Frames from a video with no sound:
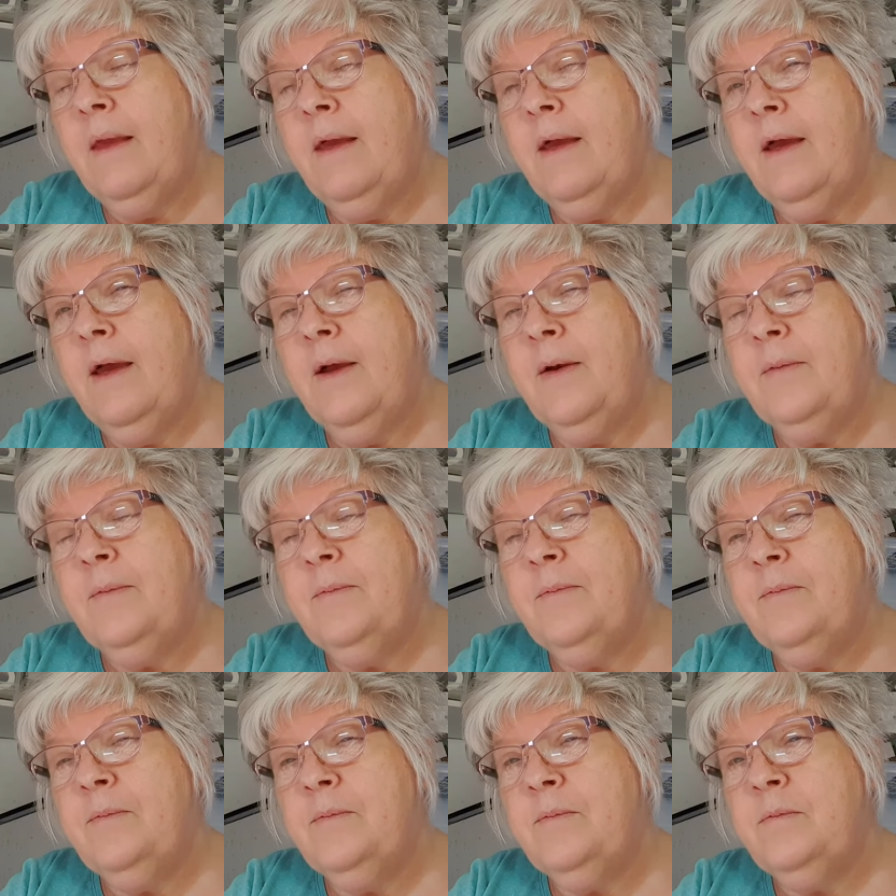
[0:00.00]

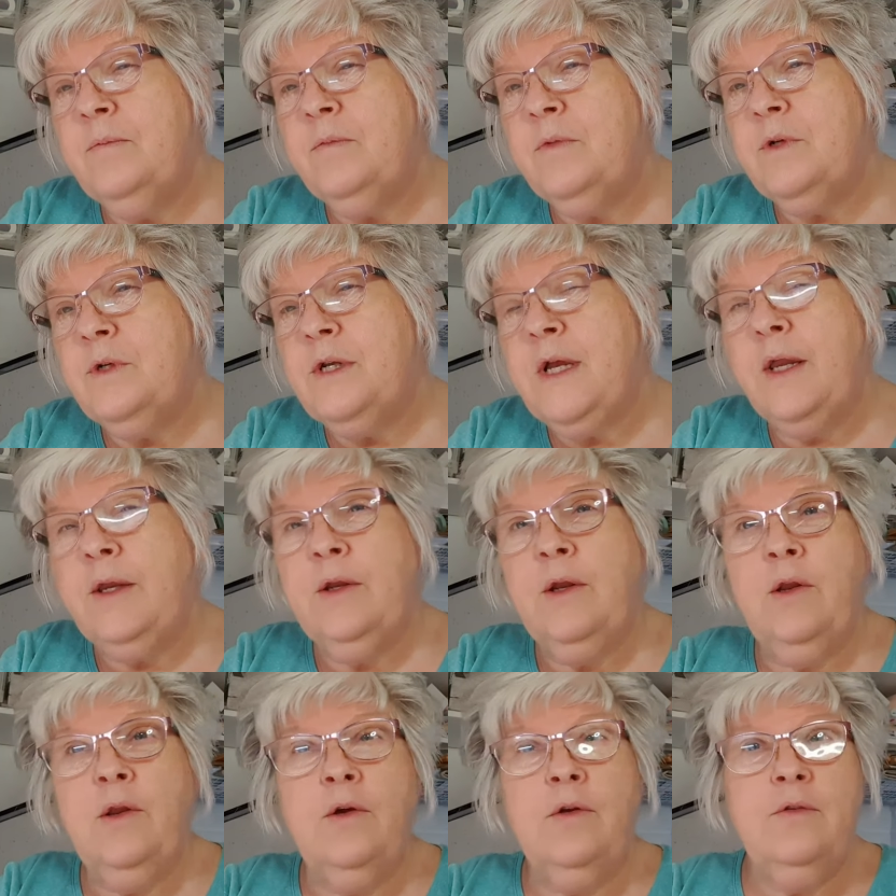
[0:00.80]

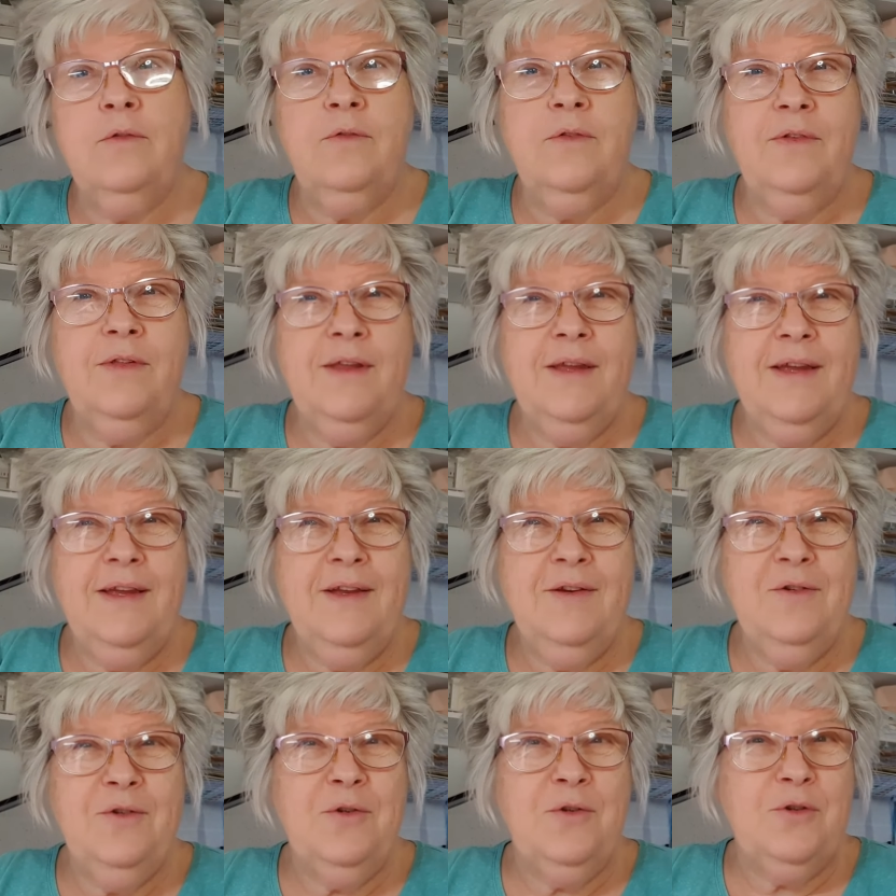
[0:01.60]
channel on for the
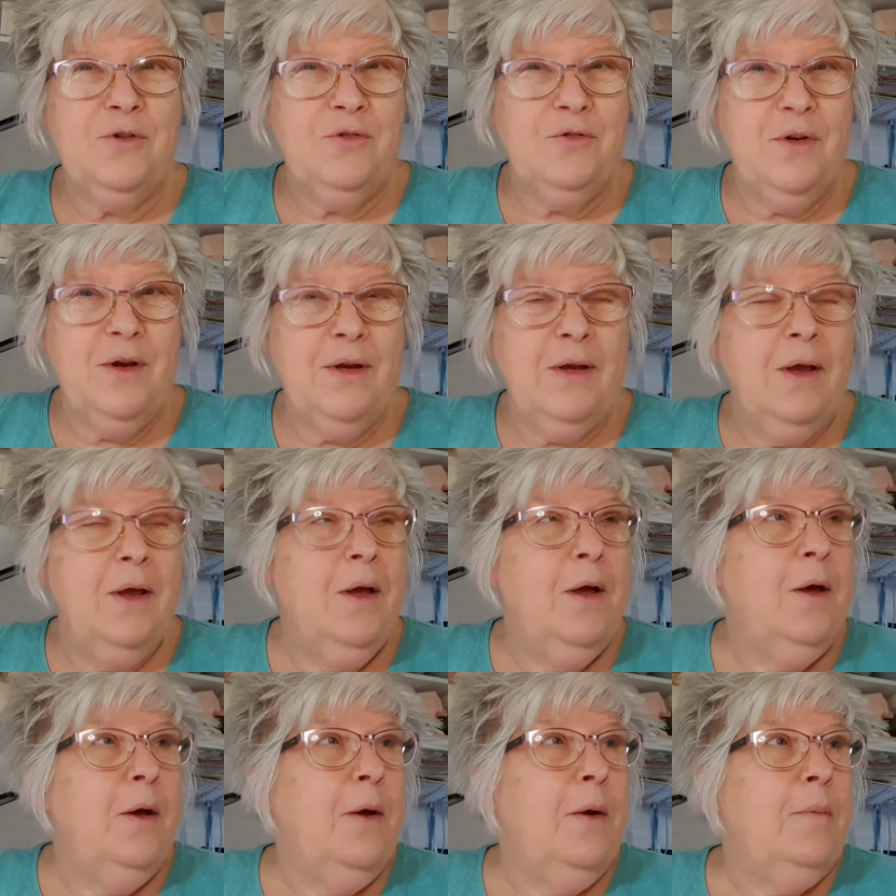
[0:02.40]
drawstring,
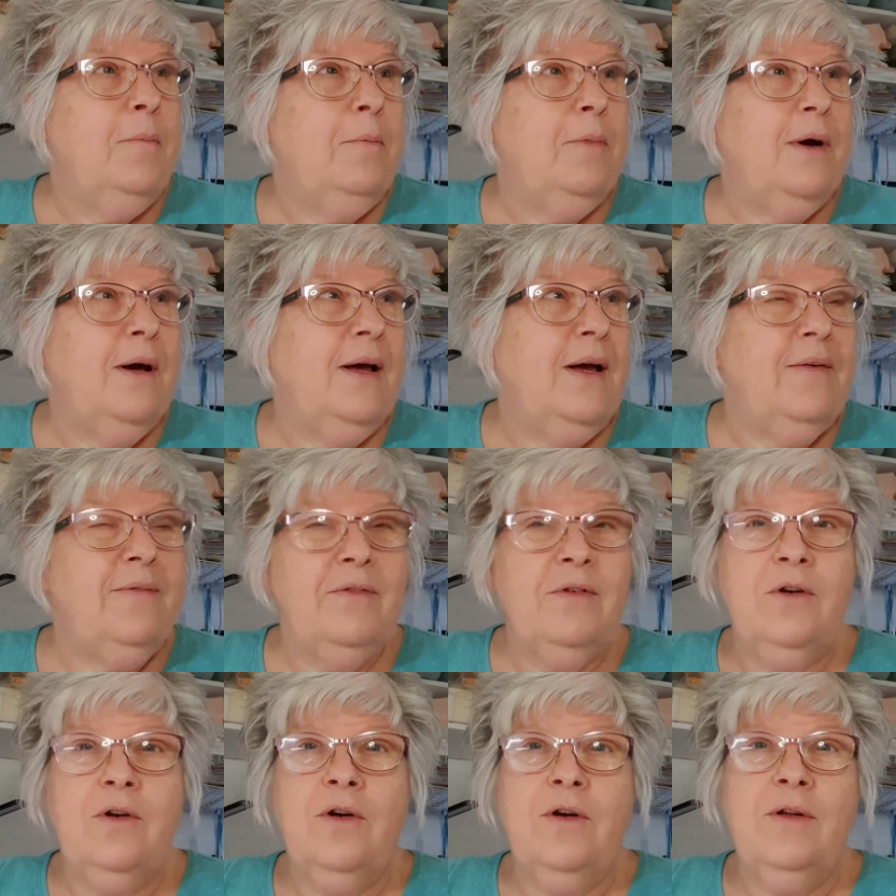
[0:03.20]
but I
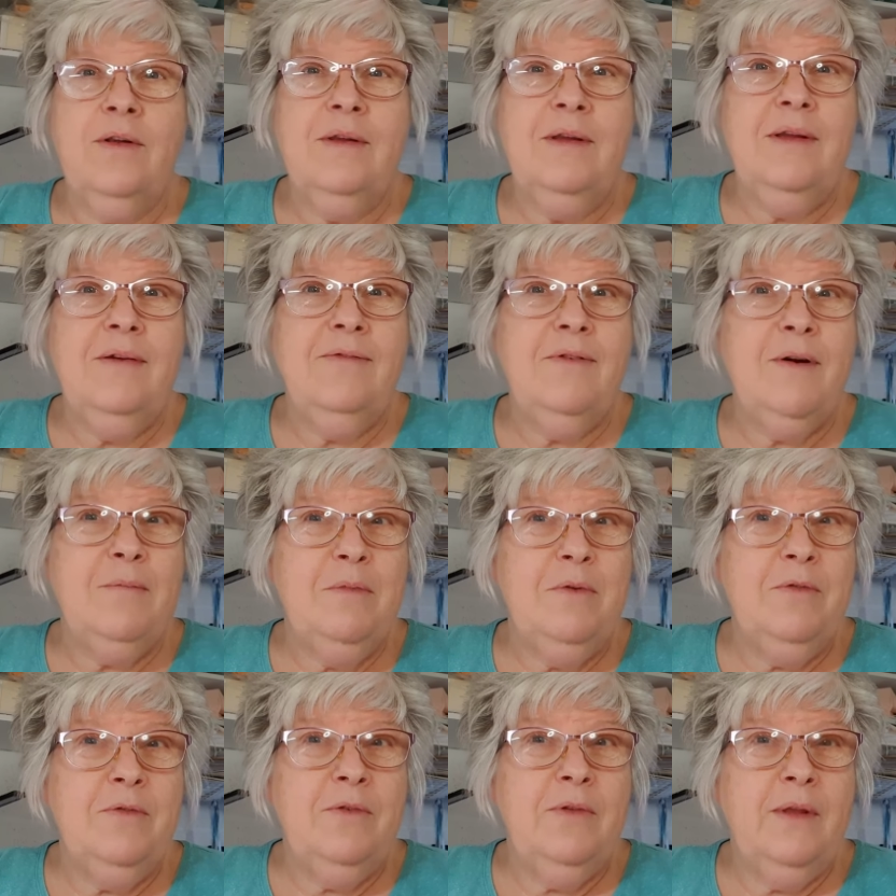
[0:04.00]
haven't got any
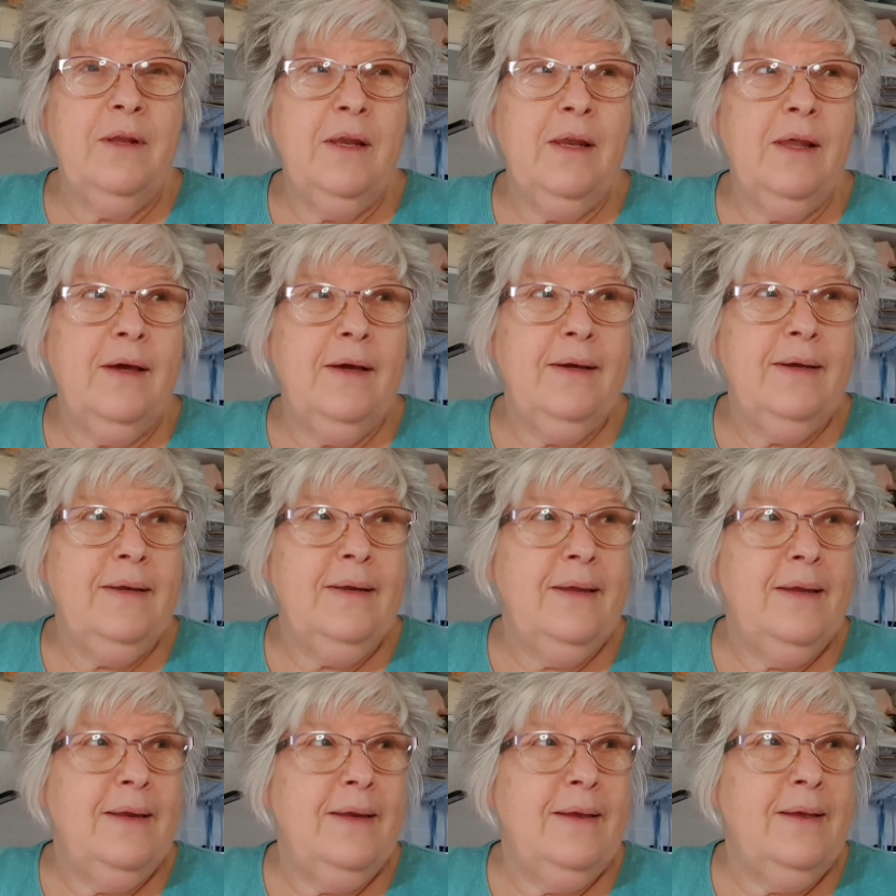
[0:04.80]
fabric for the
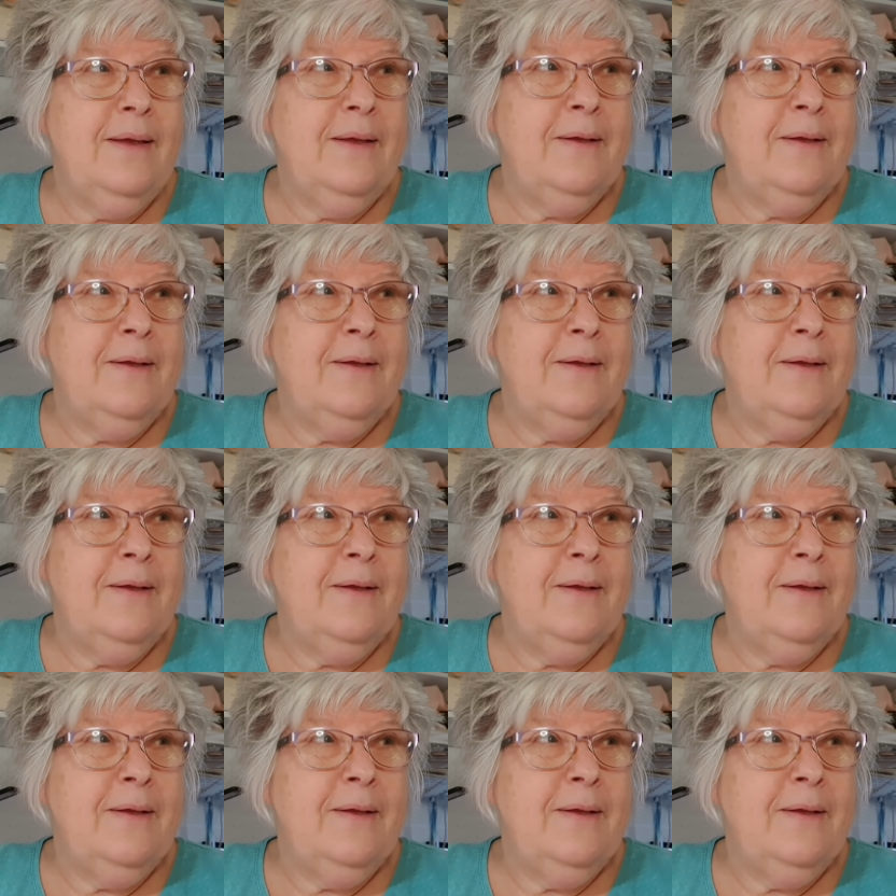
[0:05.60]
lining.